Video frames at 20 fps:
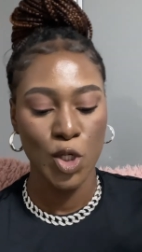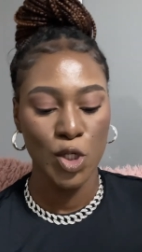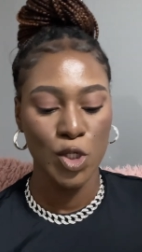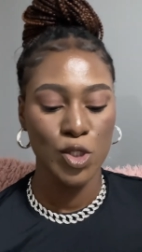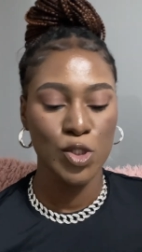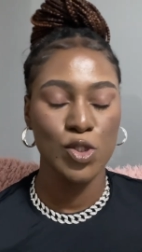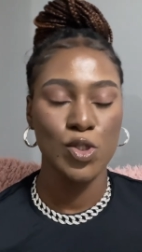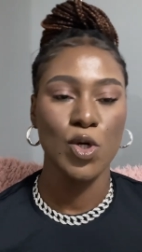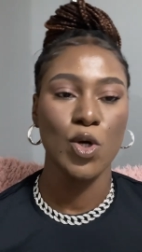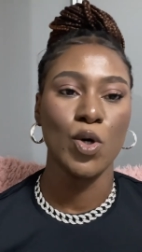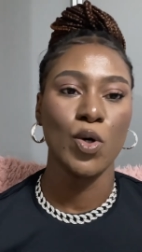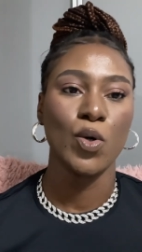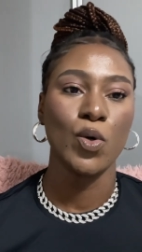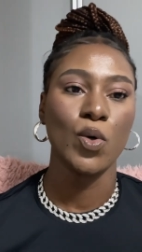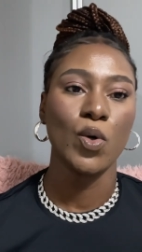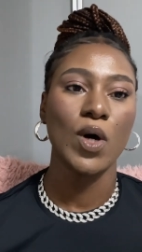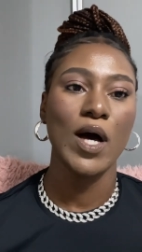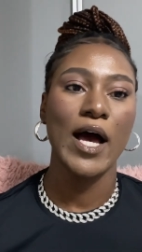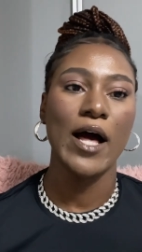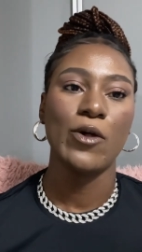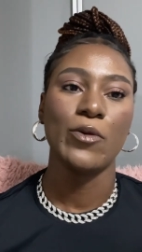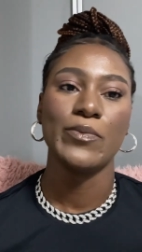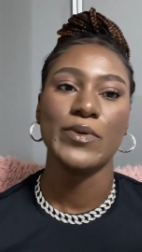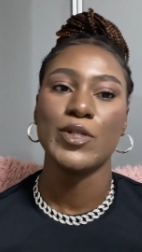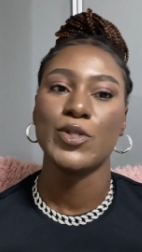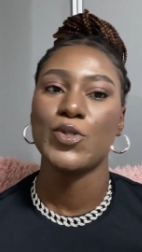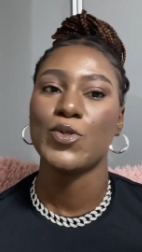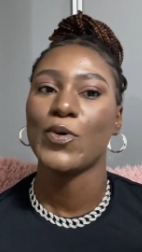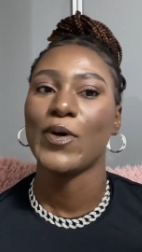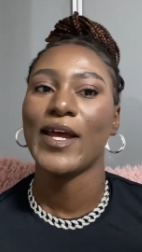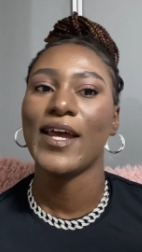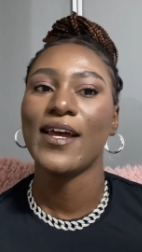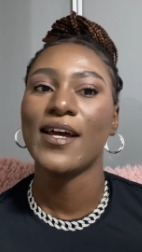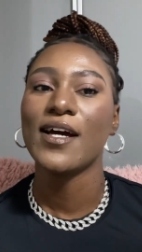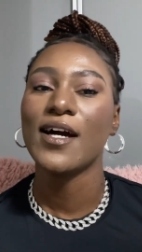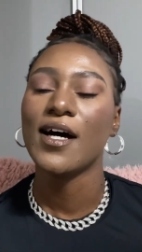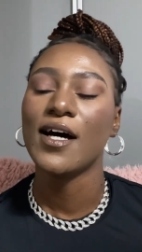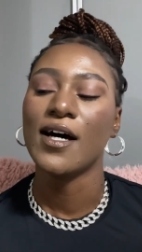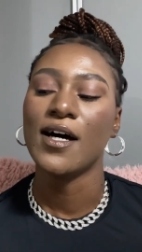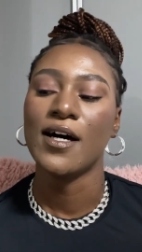So I'll be doing
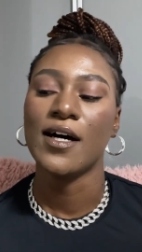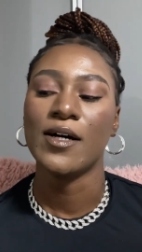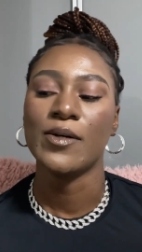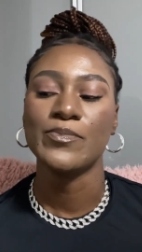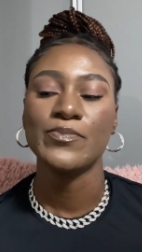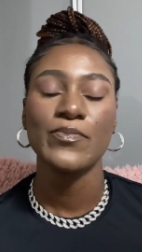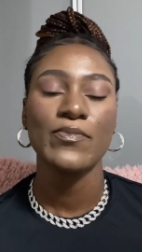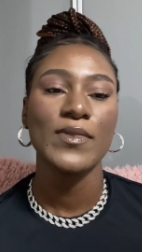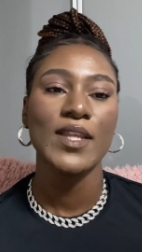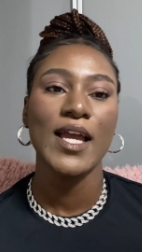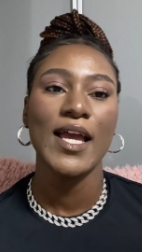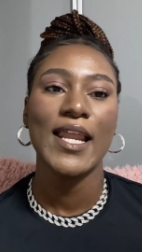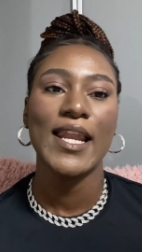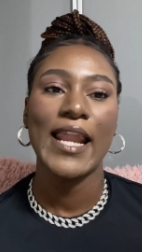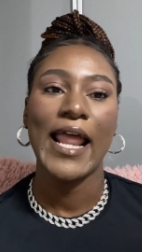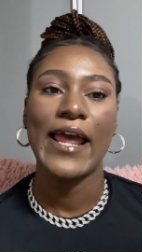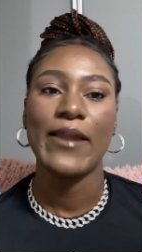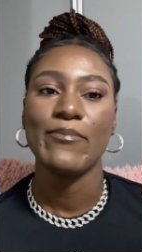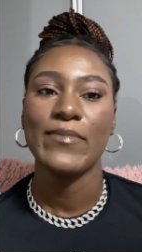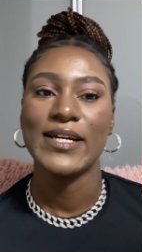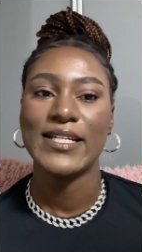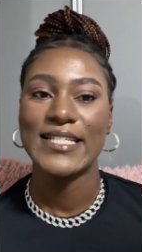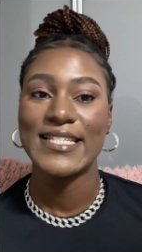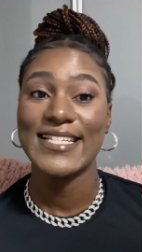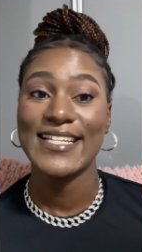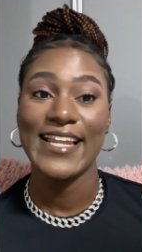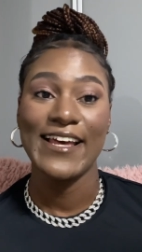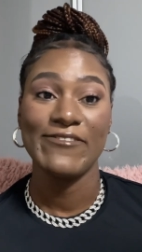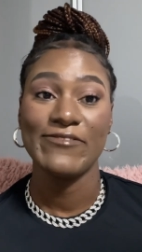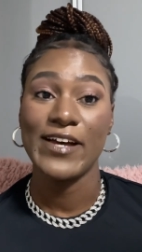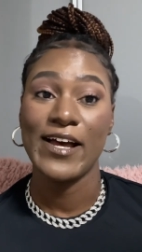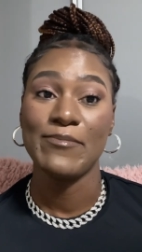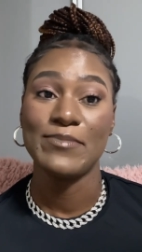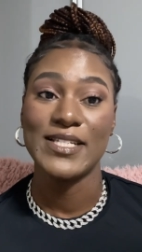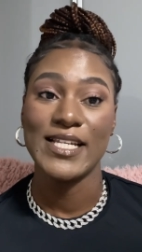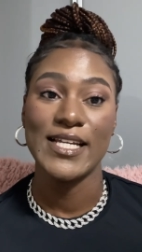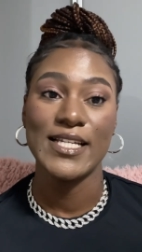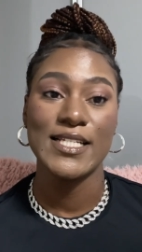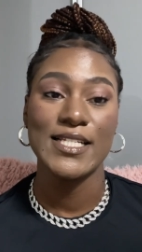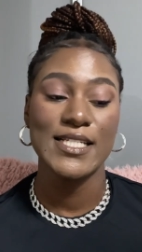a 9 months life
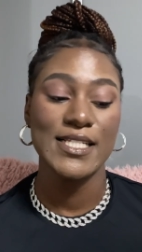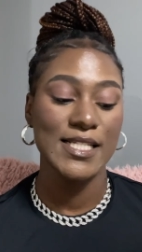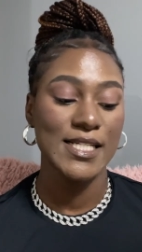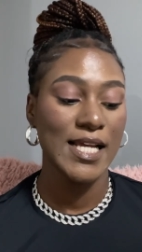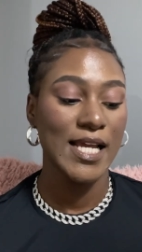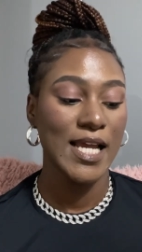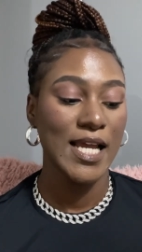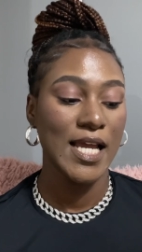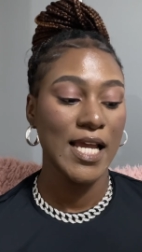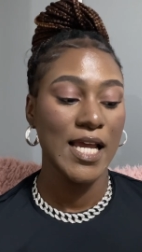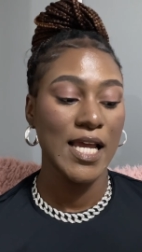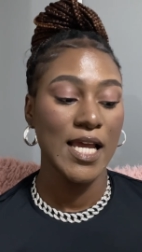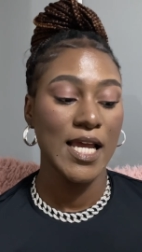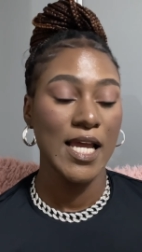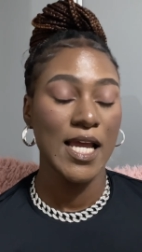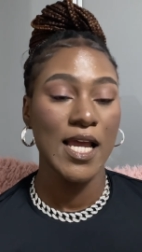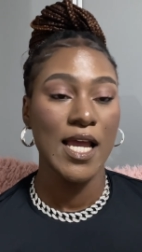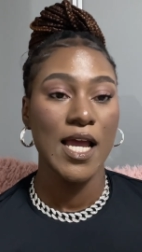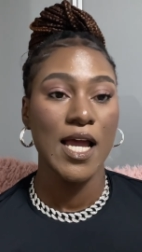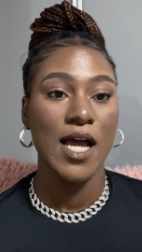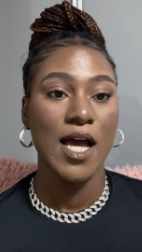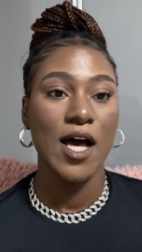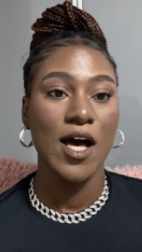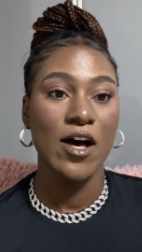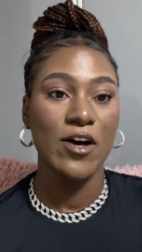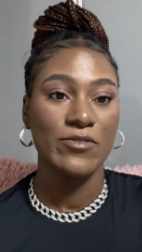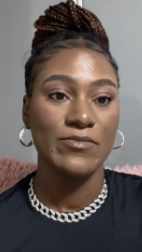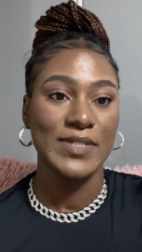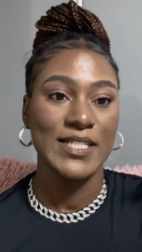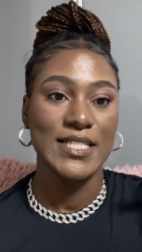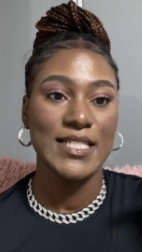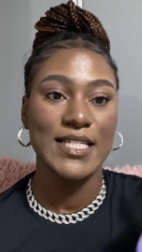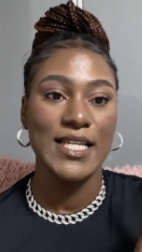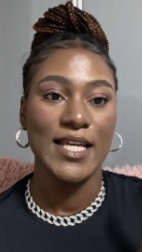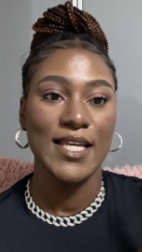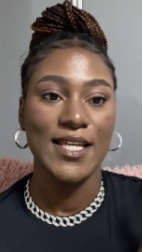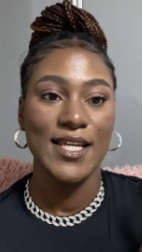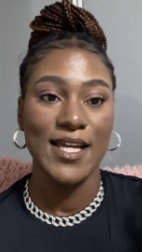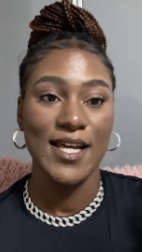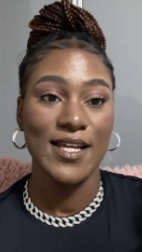update of my stay
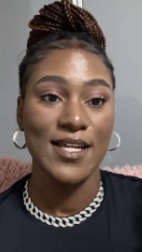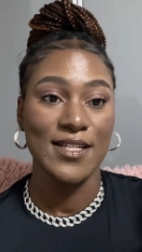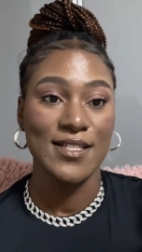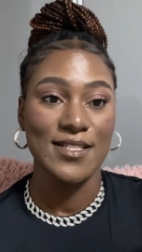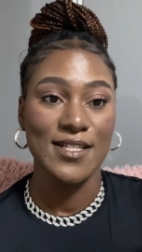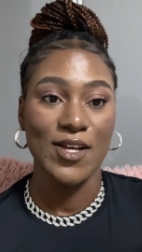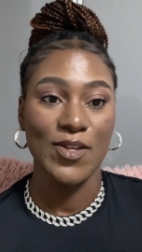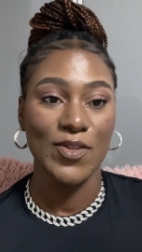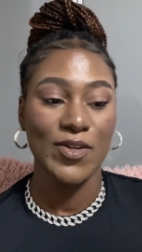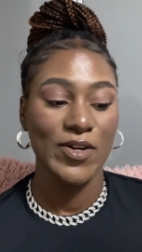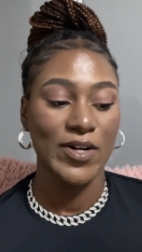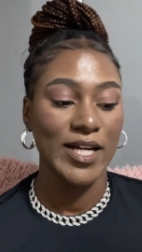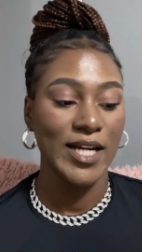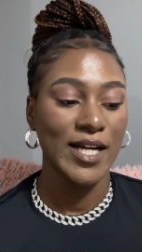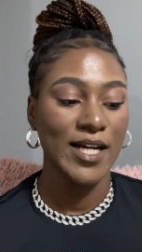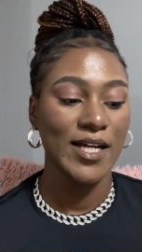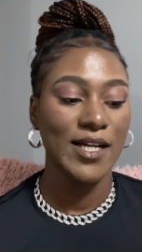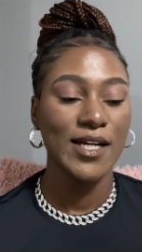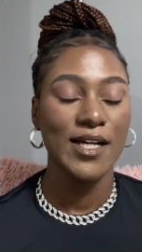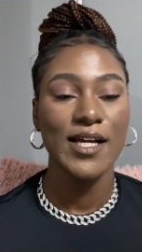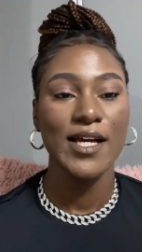here in South Korea.